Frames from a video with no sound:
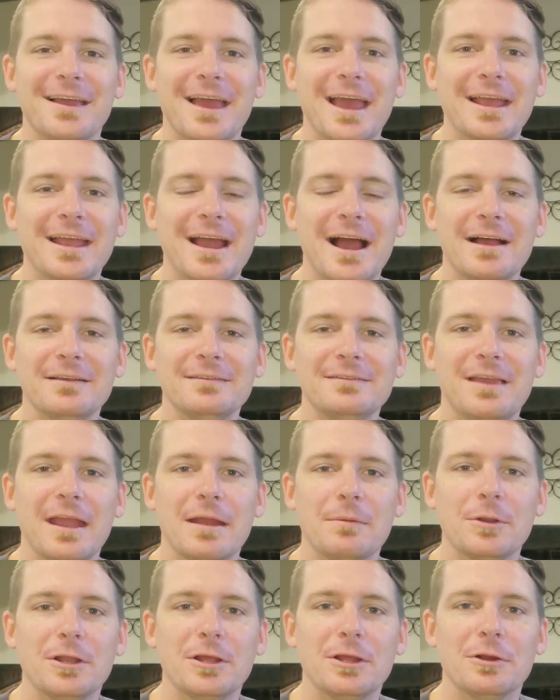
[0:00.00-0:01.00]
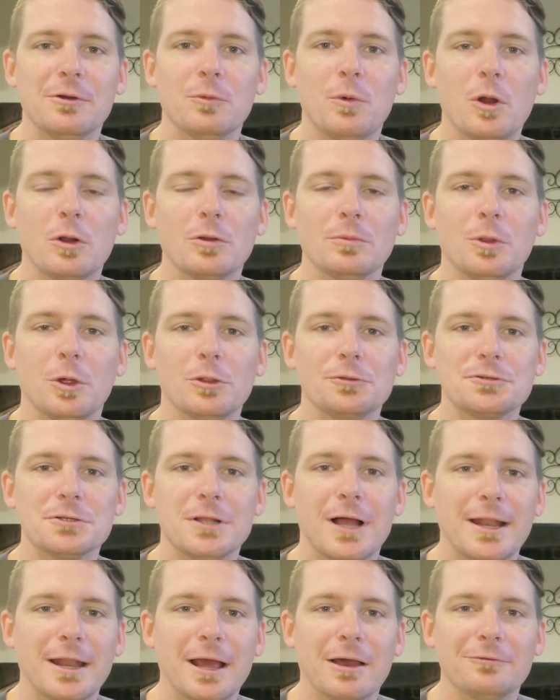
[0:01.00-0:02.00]
Hey guys, Cameron here. Welcome to
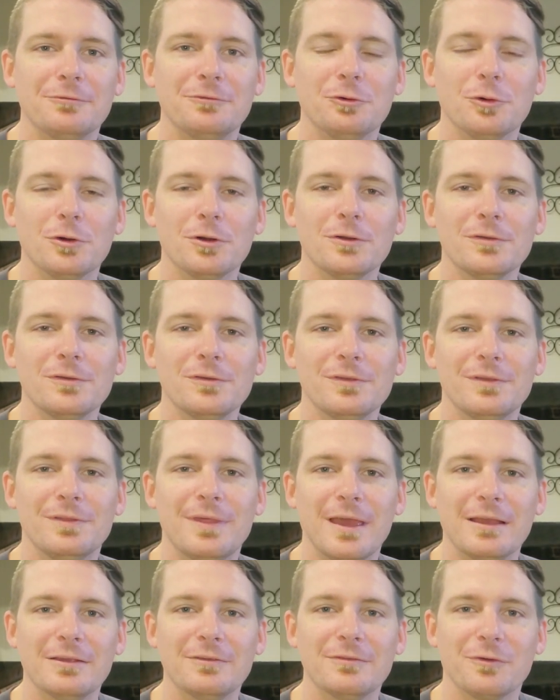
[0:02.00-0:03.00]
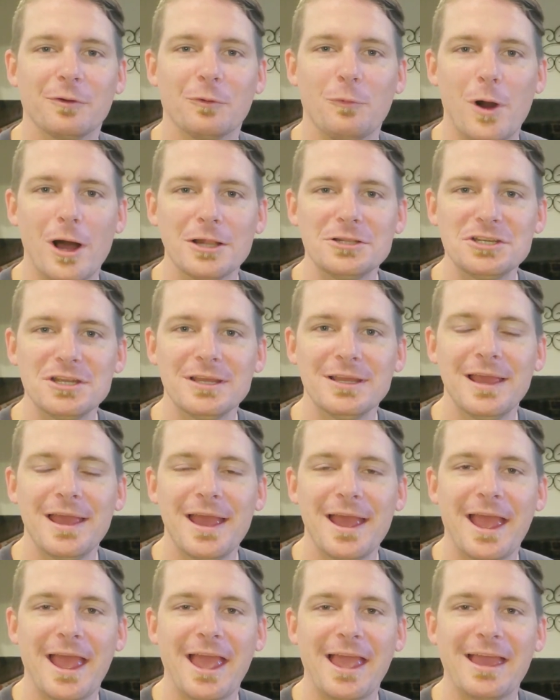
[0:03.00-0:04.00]
Ultralight Outdoors. Thanks for watching.
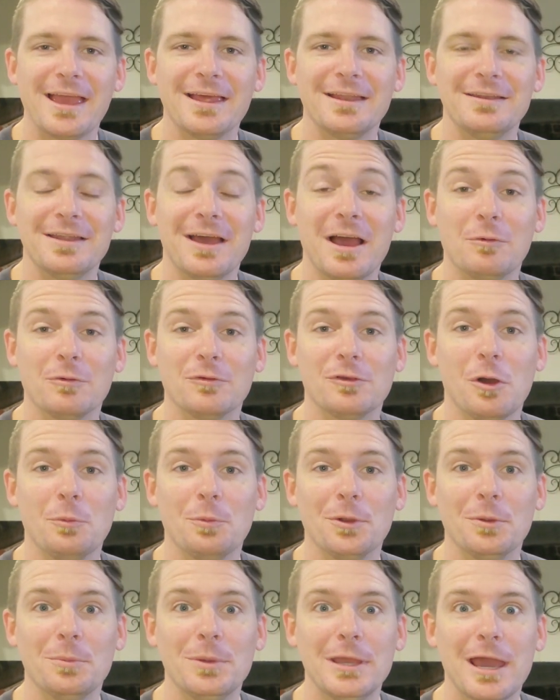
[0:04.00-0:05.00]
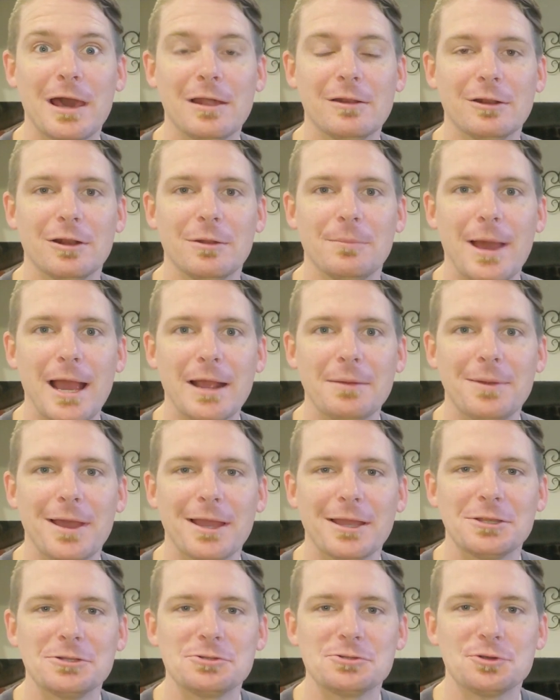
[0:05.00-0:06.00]
And I was hoping to be out on a
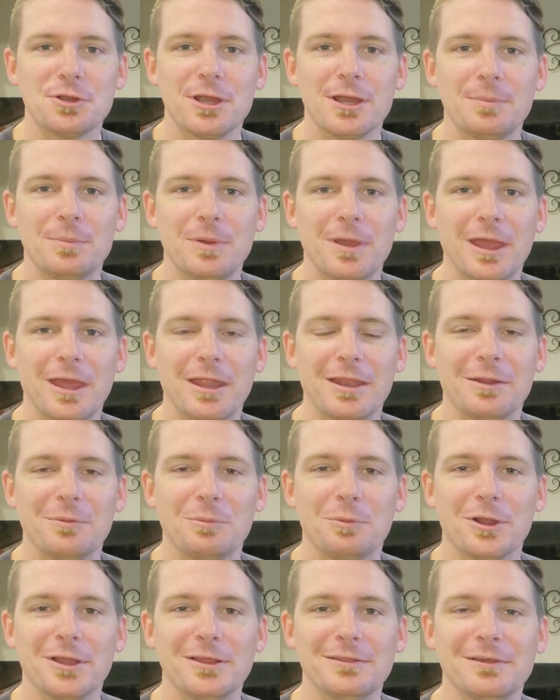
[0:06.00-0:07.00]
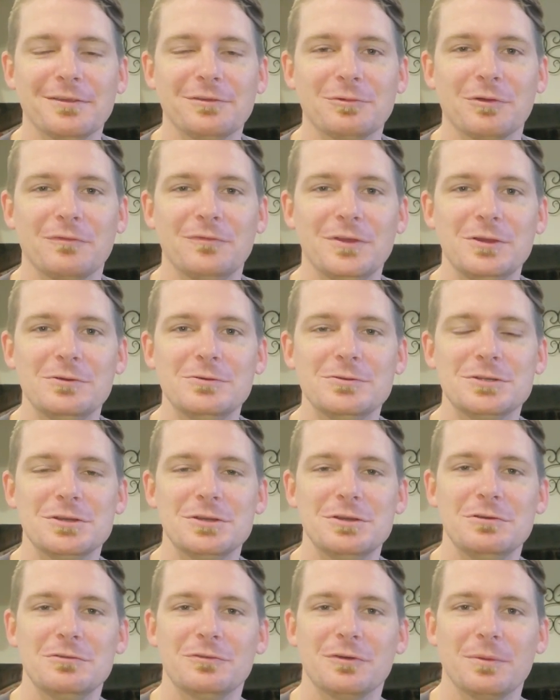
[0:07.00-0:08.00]
backpacking trip and bring this review to
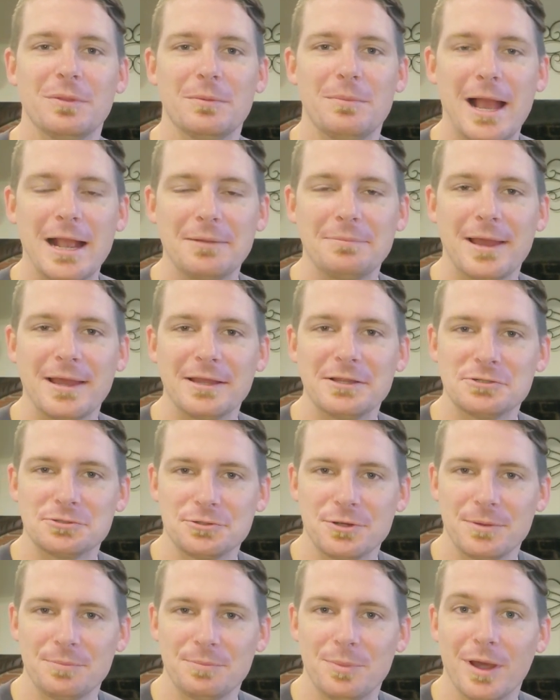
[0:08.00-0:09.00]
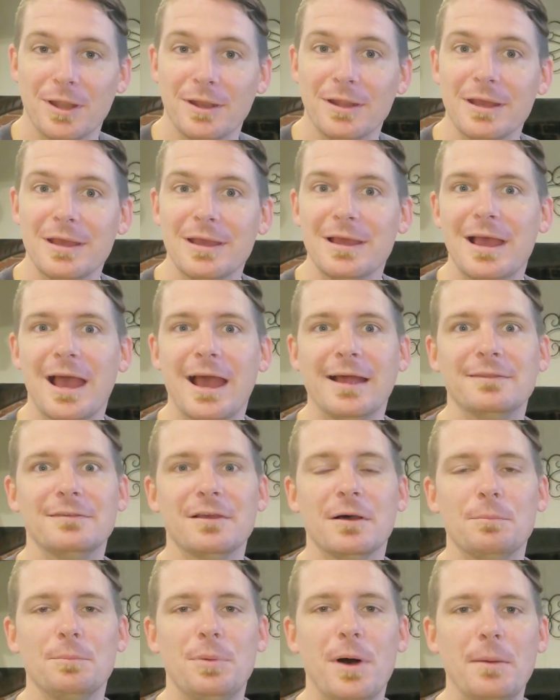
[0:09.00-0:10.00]
you from the backpacking trip, but had
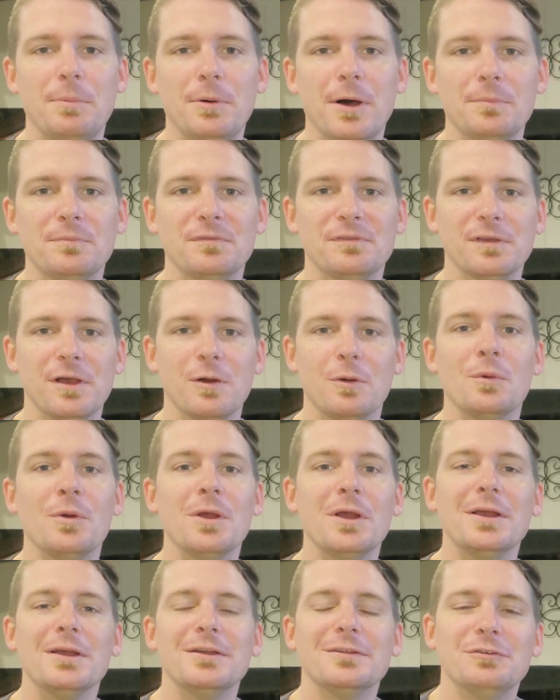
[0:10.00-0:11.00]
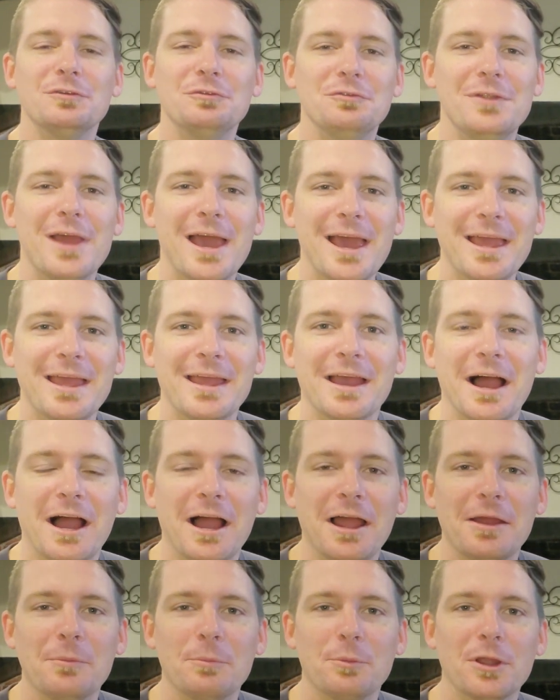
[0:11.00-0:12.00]
something pop up. So today
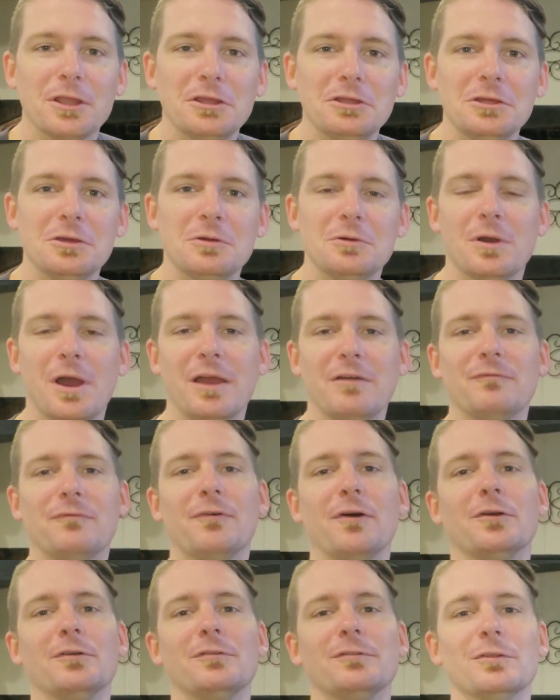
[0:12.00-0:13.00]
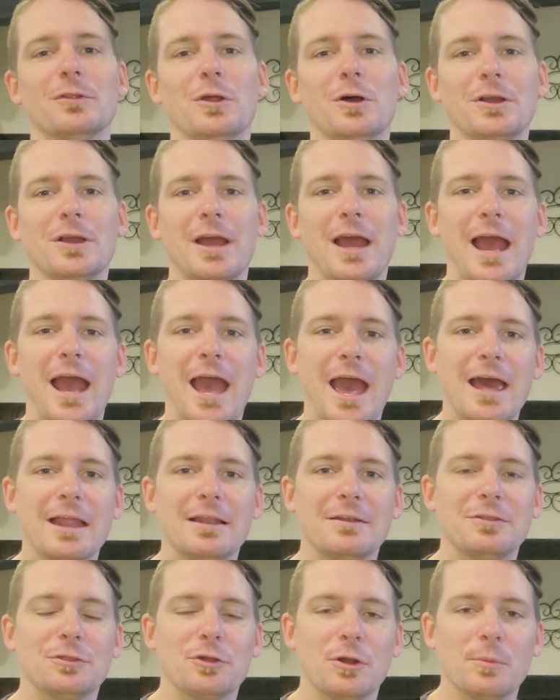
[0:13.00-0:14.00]
I am bringing you a first look
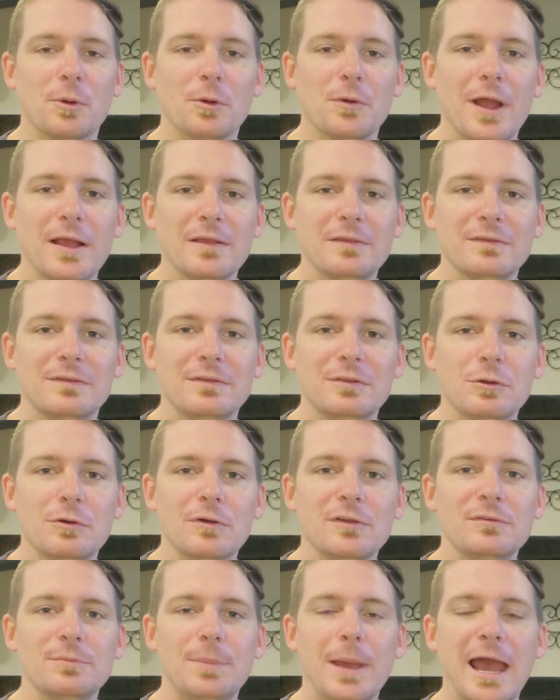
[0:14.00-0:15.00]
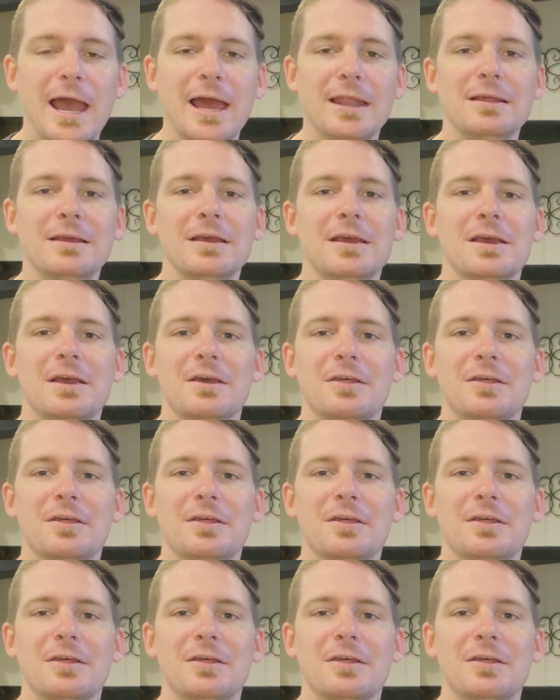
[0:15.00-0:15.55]
at Thermarest's newest pad.